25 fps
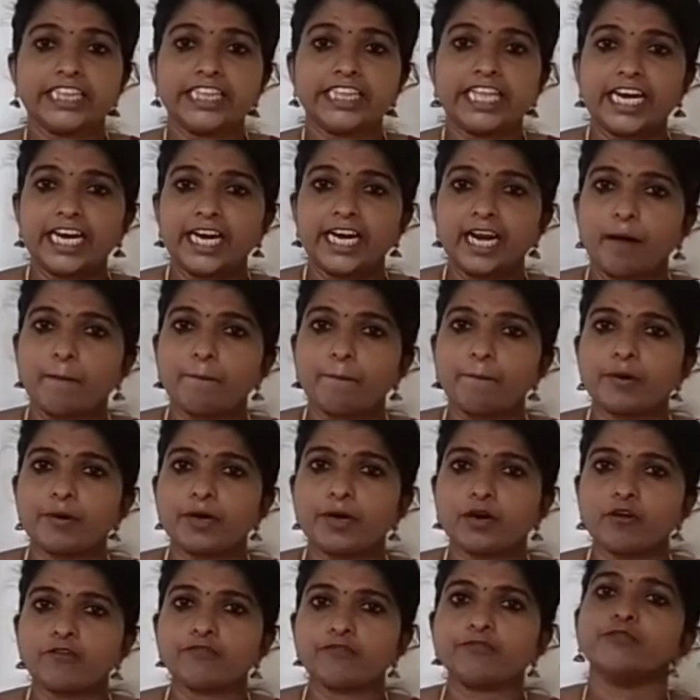the
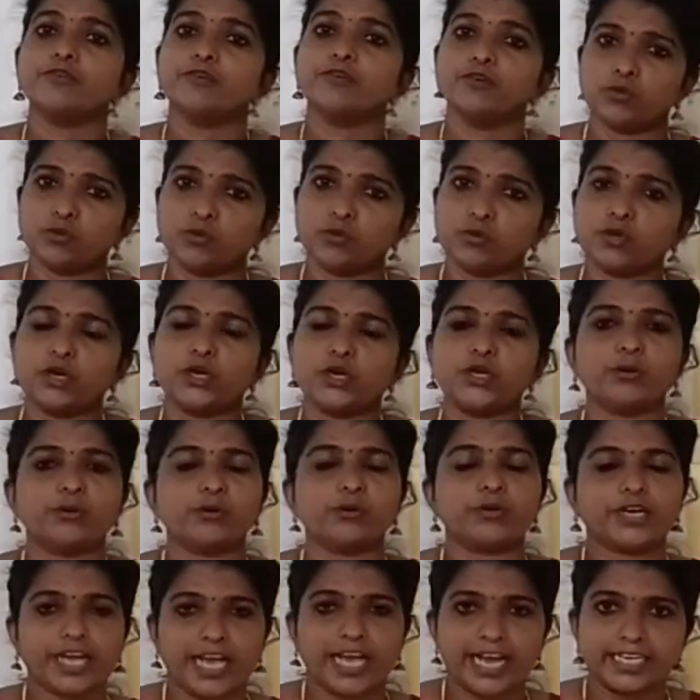number of
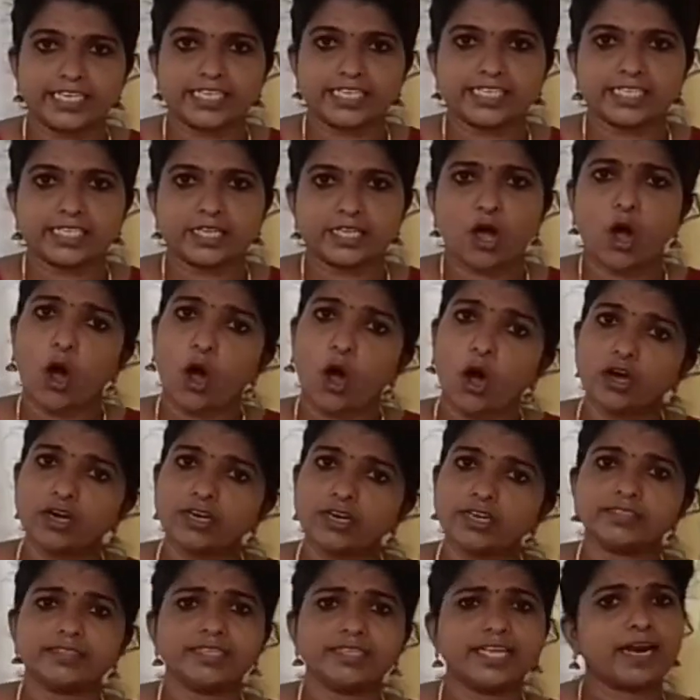nucleotides
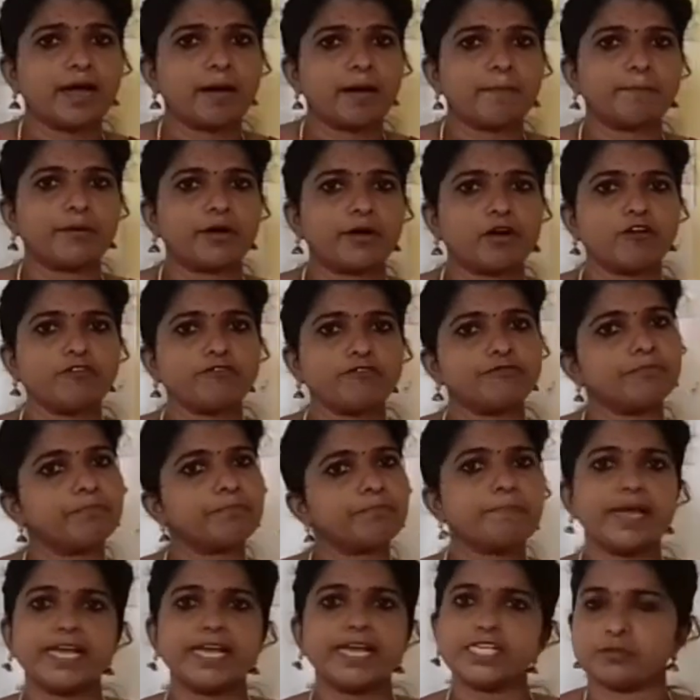or the number
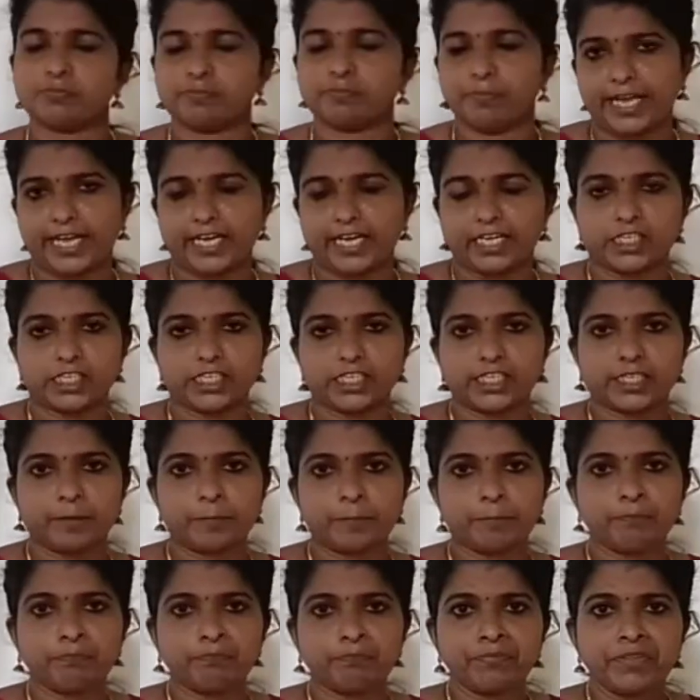of base pairs.